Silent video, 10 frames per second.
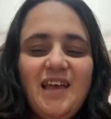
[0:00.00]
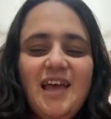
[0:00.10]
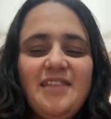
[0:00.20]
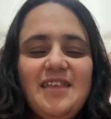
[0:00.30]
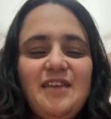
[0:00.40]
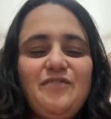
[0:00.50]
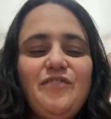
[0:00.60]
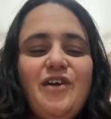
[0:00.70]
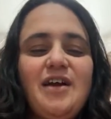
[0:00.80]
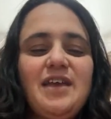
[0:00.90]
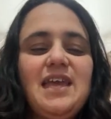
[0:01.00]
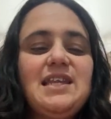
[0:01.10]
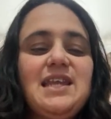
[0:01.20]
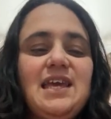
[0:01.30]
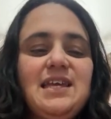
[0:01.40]
And then for our
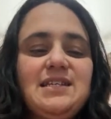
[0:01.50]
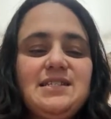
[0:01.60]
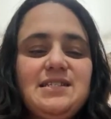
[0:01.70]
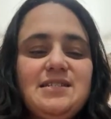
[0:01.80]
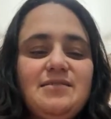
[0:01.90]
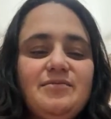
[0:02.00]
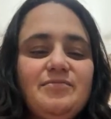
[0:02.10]
kidneys,